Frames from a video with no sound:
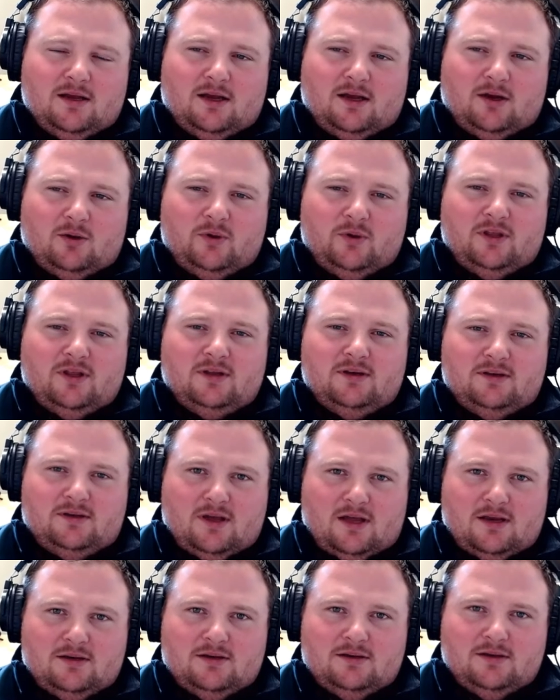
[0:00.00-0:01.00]
we get
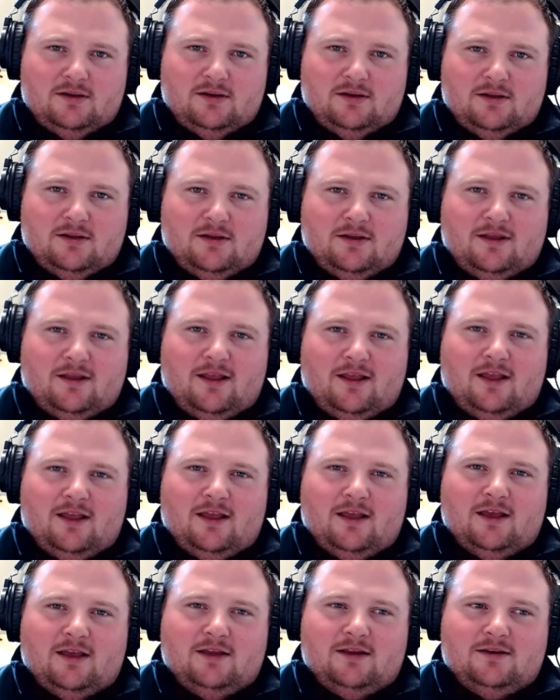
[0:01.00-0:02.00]
done,
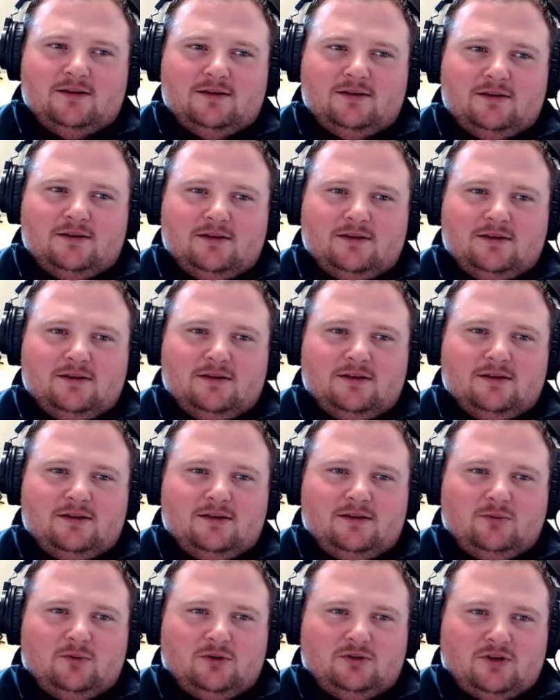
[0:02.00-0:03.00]
and
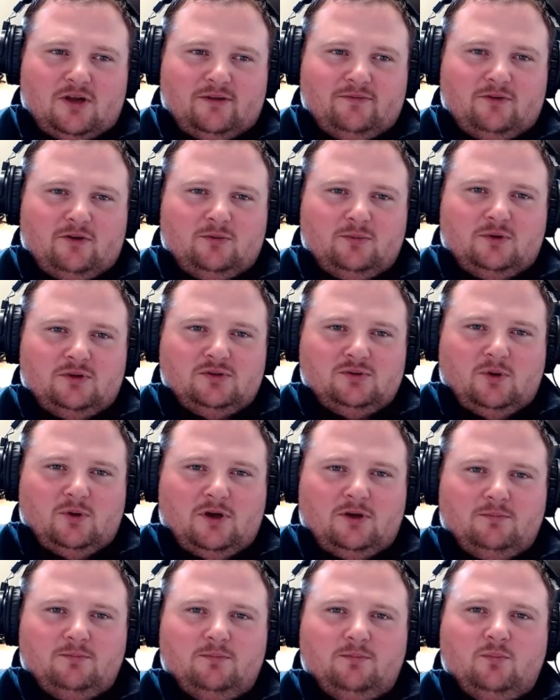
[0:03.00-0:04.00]
we're driving home. He goes,
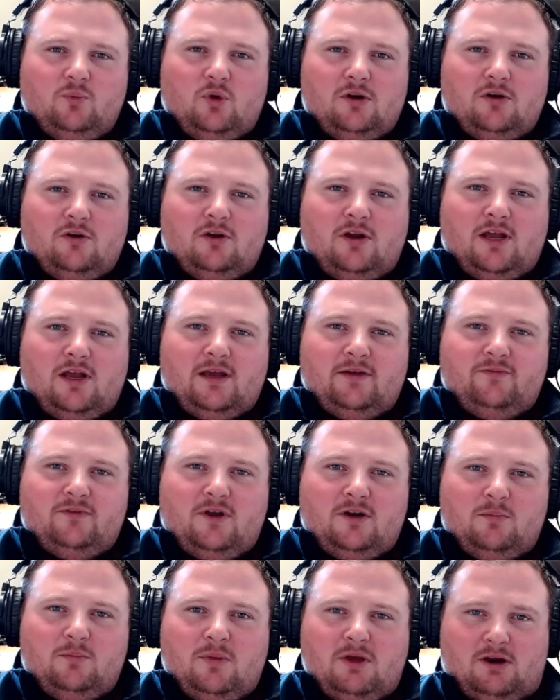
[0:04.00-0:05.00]
well, what could I have
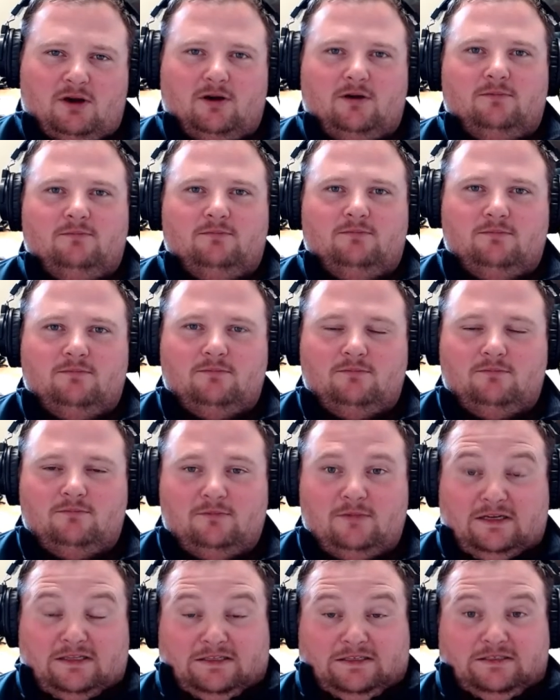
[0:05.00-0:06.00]
done better?
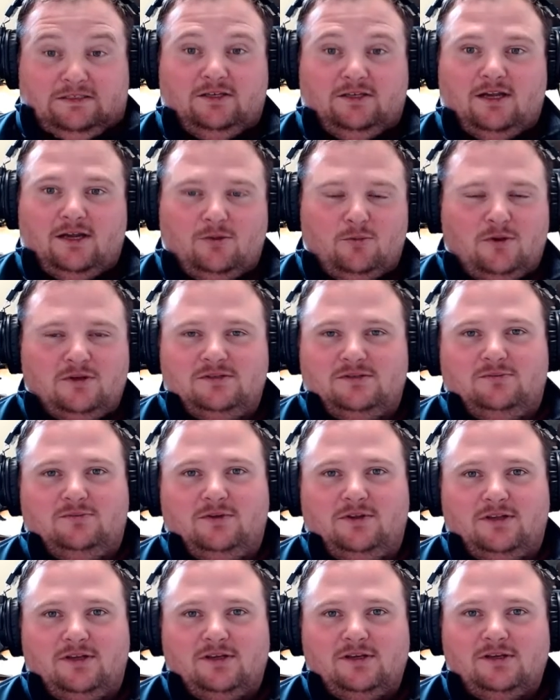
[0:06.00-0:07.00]
I wasn't
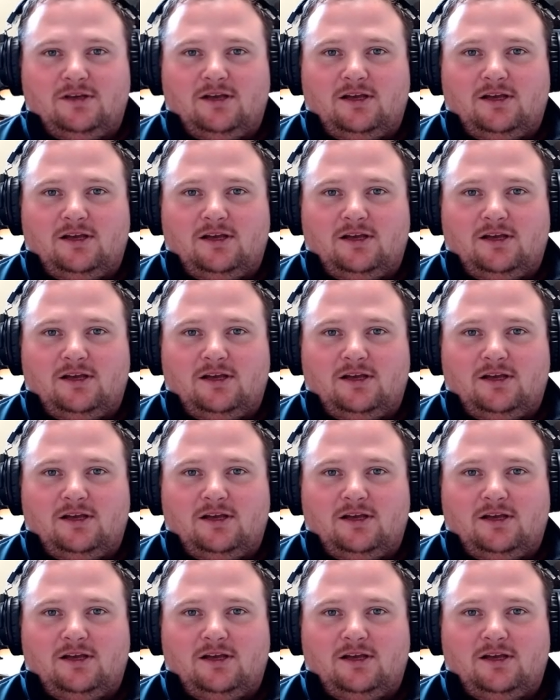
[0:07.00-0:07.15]
really